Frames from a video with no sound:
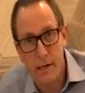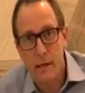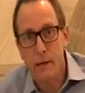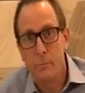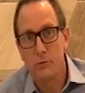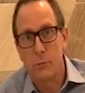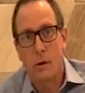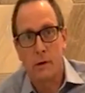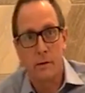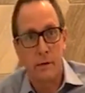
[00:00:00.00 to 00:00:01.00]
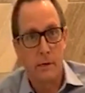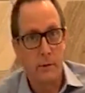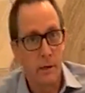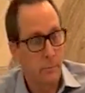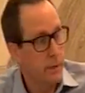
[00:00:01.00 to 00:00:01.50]
Campbell's wandering
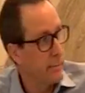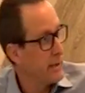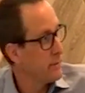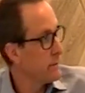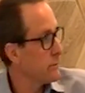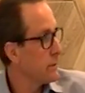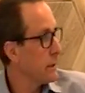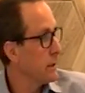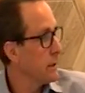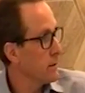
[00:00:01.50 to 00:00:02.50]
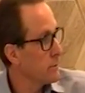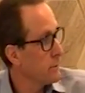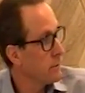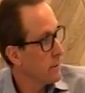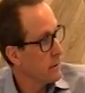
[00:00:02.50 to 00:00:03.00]
around my business right now
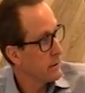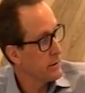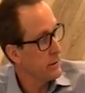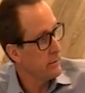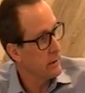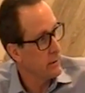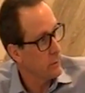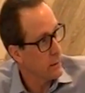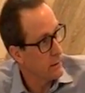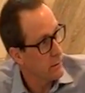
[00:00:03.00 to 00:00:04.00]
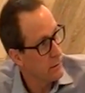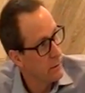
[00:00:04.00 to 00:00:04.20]
too. Oh, there she's in the window.